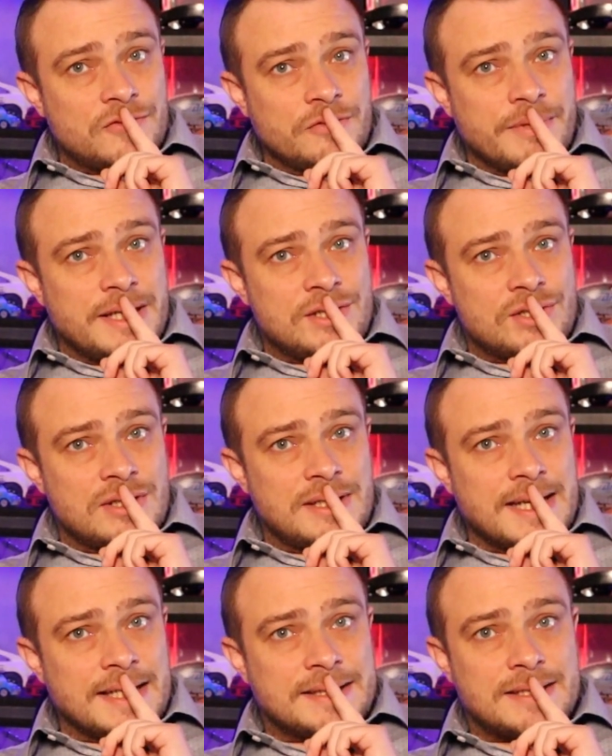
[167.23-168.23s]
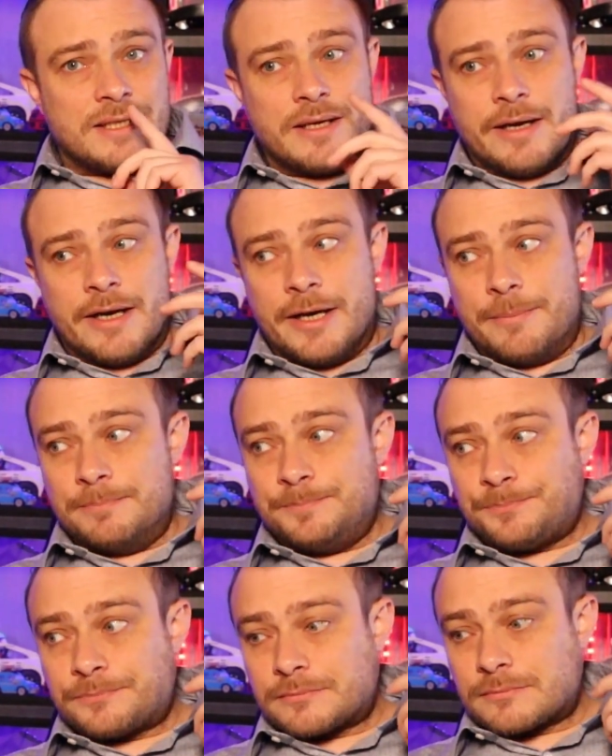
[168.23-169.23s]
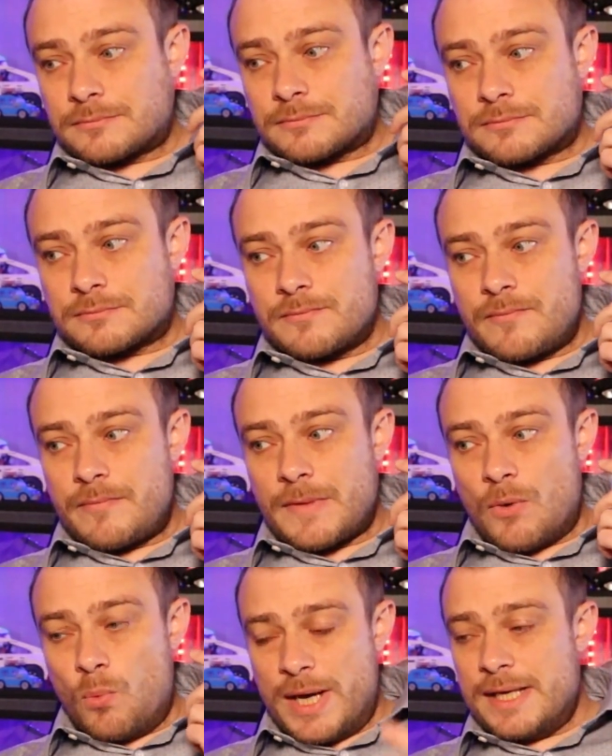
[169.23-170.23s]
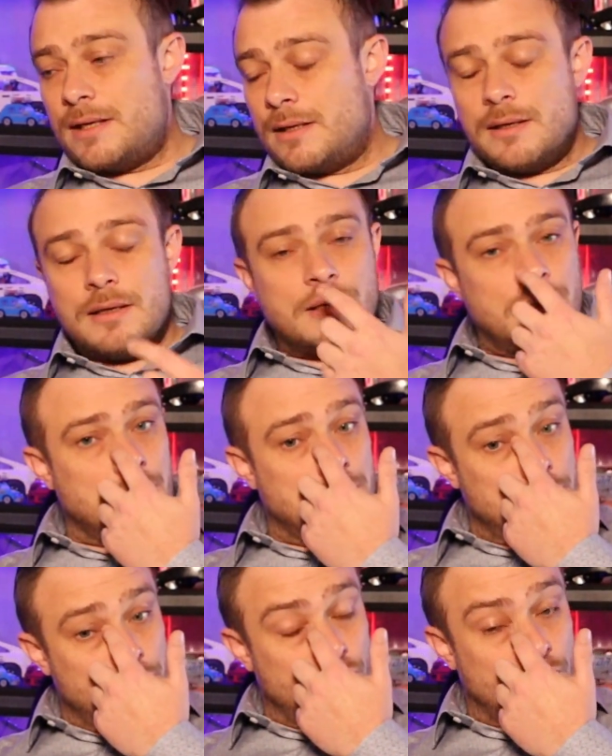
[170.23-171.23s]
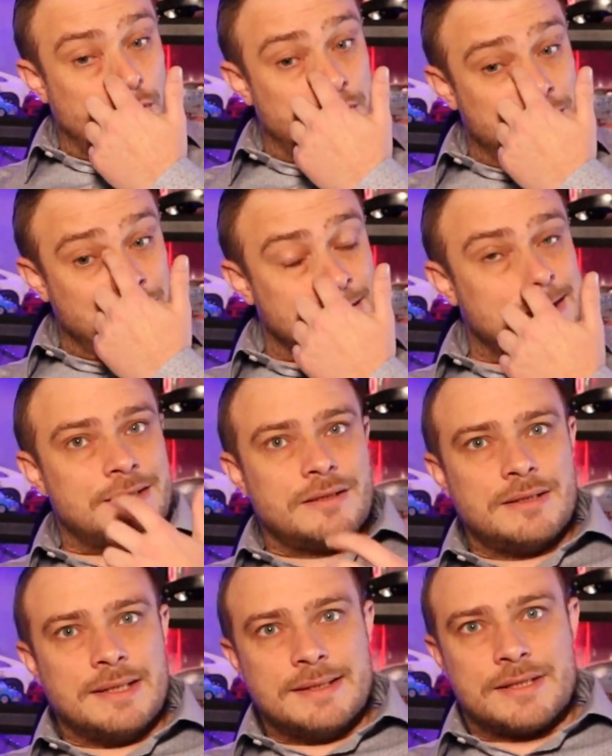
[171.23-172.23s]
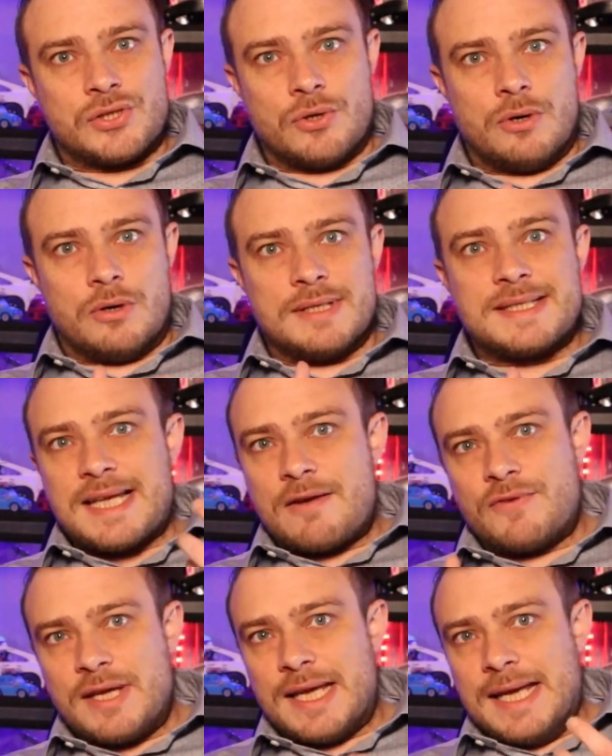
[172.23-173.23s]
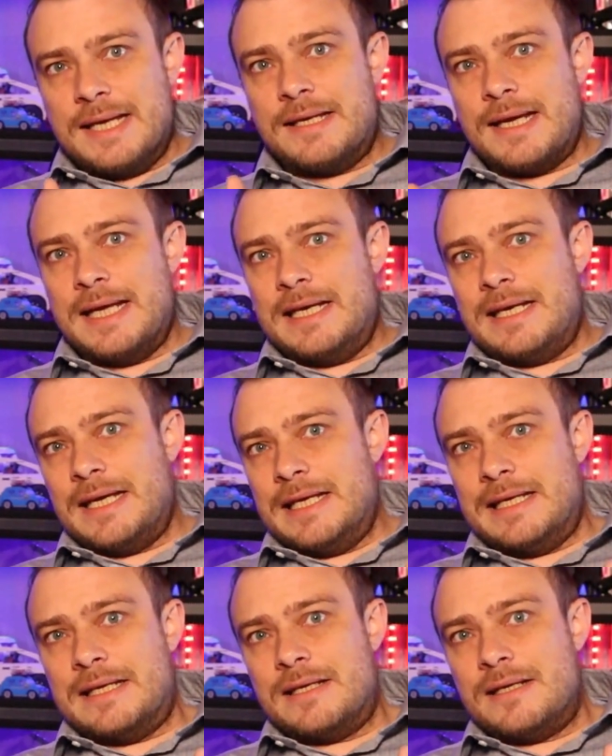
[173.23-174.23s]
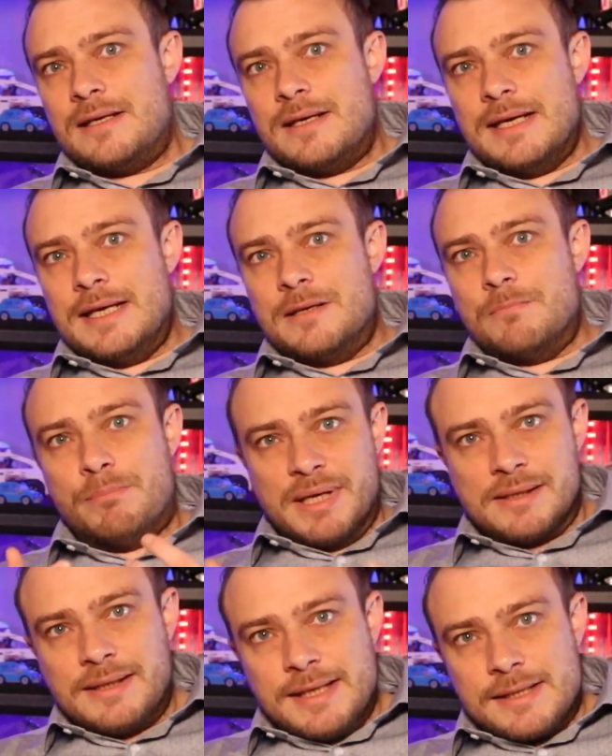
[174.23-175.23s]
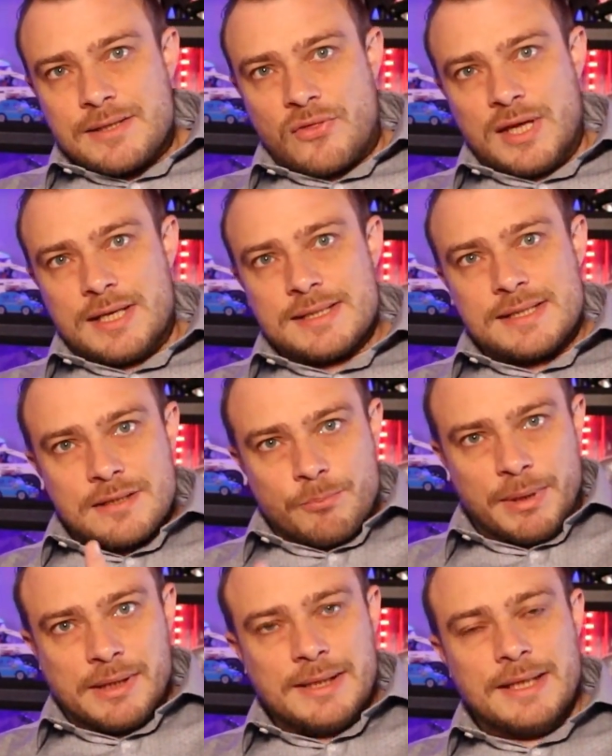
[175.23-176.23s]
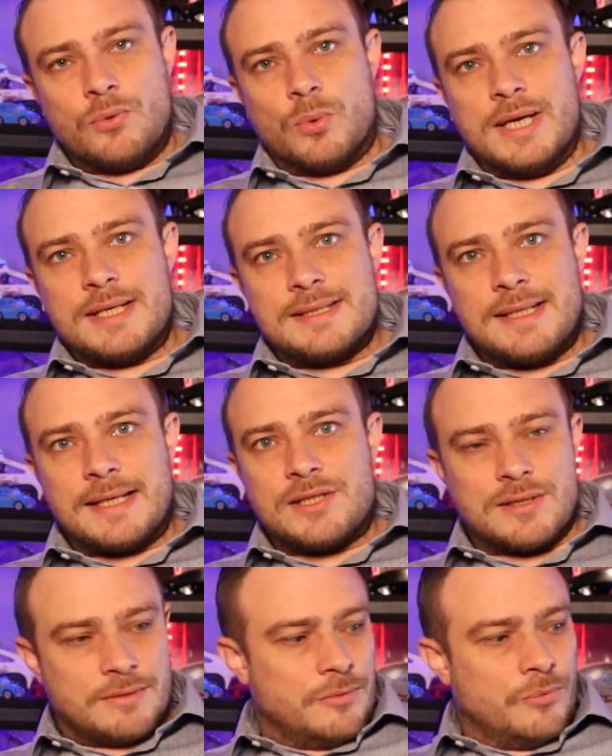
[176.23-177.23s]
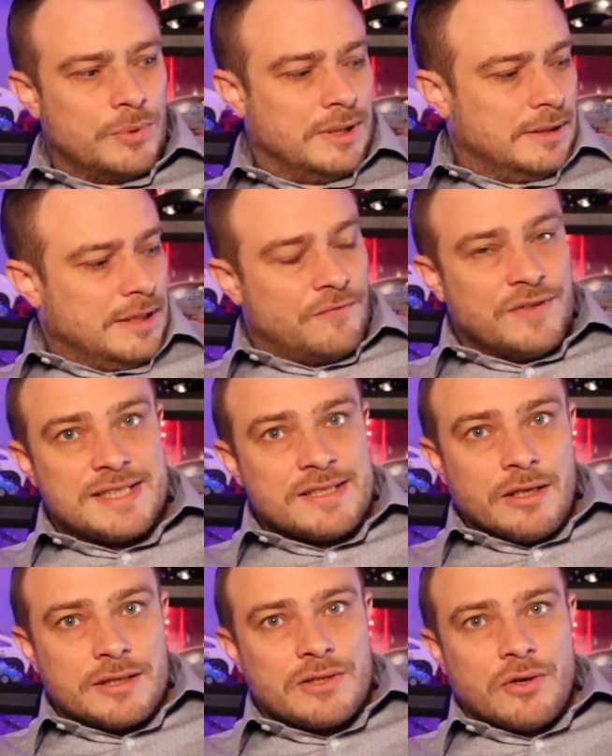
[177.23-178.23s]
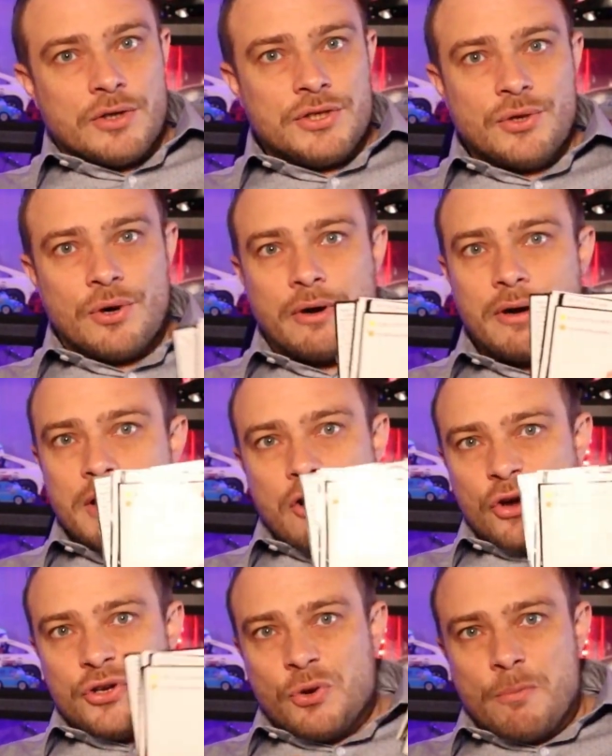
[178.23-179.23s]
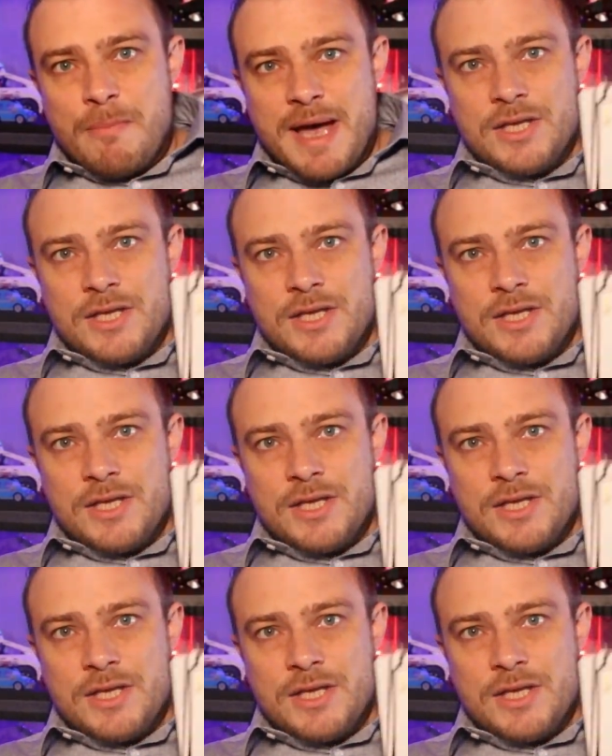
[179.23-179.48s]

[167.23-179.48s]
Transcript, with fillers: have to mention that um, when you're not so savvy in in in in building things, building rigs that uh, well, if it's not on your on your